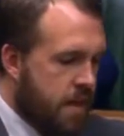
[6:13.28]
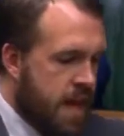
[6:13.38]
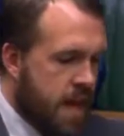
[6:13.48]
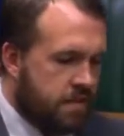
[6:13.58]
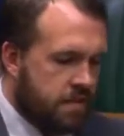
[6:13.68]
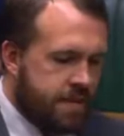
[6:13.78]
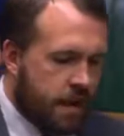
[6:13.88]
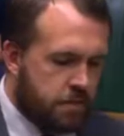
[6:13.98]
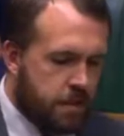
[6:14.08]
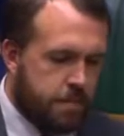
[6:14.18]
It has
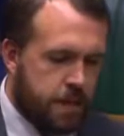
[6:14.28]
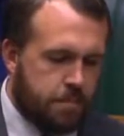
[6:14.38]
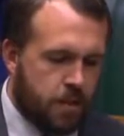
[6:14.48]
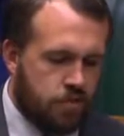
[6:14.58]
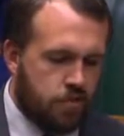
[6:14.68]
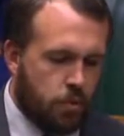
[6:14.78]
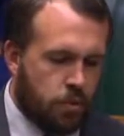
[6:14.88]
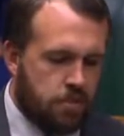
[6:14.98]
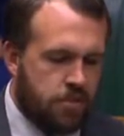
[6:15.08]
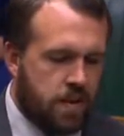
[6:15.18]
undoubtedly been a pleasure to
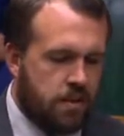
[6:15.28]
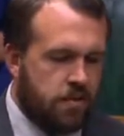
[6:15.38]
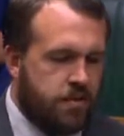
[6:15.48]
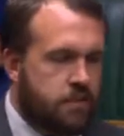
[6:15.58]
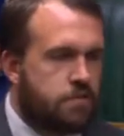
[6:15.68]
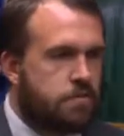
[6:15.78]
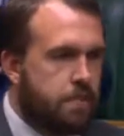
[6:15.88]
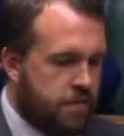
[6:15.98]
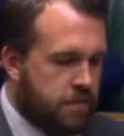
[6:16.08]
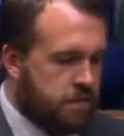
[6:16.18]
also attend the Veterans
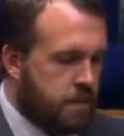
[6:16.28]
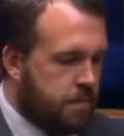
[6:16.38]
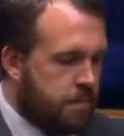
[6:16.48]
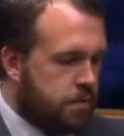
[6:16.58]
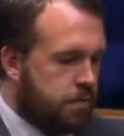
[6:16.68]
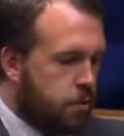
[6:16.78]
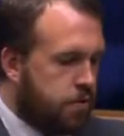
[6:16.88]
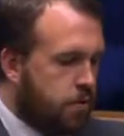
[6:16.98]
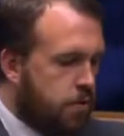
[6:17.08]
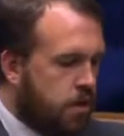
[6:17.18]
Breakfast Club in
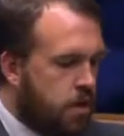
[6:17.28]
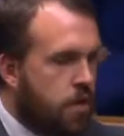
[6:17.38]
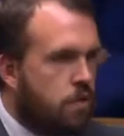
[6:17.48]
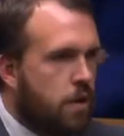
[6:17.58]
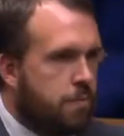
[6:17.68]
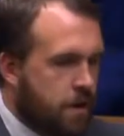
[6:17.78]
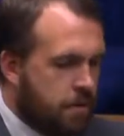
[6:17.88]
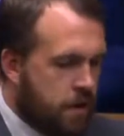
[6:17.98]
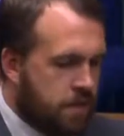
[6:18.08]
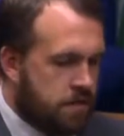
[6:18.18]
Smallthorne, run by
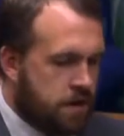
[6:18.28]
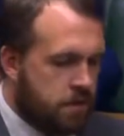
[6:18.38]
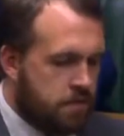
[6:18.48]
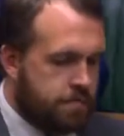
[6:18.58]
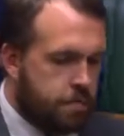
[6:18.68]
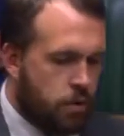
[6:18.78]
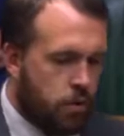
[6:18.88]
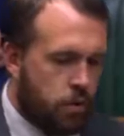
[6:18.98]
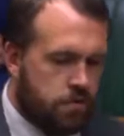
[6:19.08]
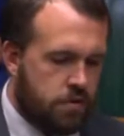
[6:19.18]
Martin Hunt and Paul
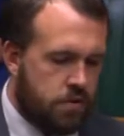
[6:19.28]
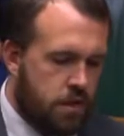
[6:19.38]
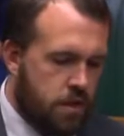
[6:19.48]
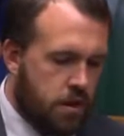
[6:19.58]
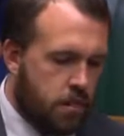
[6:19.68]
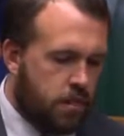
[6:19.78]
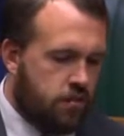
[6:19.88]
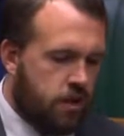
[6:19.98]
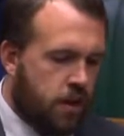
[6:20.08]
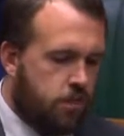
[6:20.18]
Horton, which
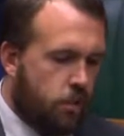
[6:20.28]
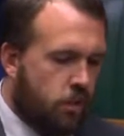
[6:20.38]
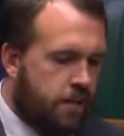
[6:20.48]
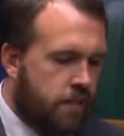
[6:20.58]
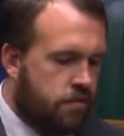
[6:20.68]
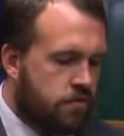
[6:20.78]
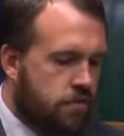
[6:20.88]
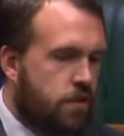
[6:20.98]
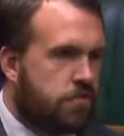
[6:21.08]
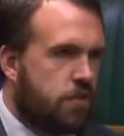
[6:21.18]
serves all veterans
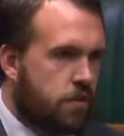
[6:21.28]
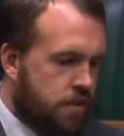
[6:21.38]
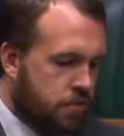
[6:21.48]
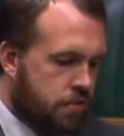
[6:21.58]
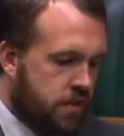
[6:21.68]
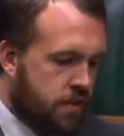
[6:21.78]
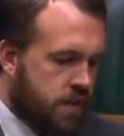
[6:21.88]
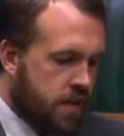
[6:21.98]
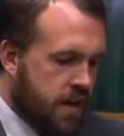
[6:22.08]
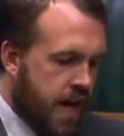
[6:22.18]
across Stoke-on-Trent,
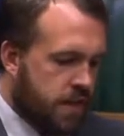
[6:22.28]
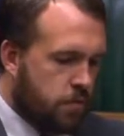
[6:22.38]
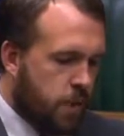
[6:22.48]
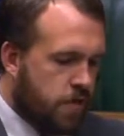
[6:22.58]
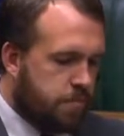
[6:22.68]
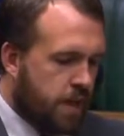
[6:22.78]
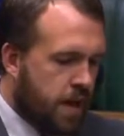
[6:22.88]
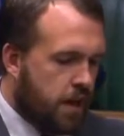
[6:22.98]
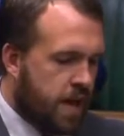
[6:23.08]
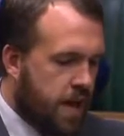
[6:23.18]
as a way of bringing
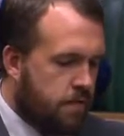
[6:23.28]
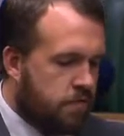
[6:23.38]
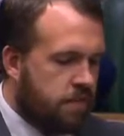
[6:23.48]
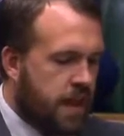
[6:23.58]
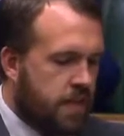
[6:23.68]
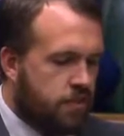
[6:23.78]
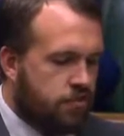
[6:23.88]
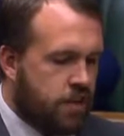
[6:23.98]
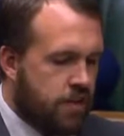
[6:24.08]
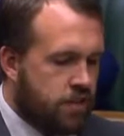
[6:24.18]
our heroes together to
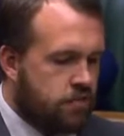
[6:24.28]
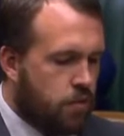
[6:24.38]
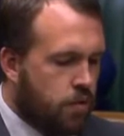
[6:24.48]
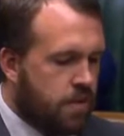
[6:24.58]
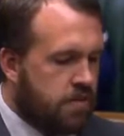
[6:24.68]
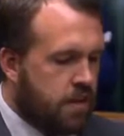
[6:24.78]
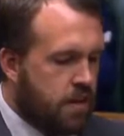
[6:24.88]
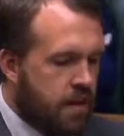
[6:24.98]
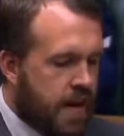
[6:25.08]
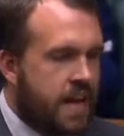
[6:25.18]
share their stories
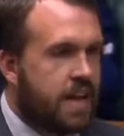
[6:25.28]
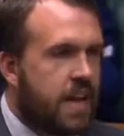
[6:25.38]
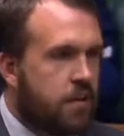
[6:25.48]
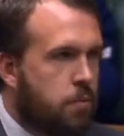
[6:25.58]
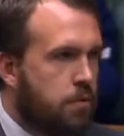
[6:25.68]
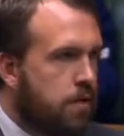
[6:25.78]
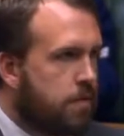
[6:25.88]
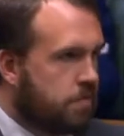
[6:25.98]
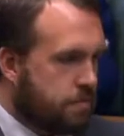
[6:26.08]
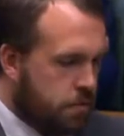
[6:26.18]
and lend one another
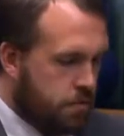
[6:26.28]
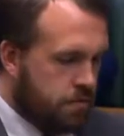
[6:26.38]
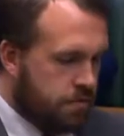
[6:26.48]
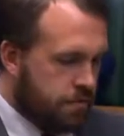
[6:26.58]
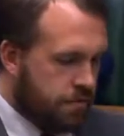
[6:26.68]
support.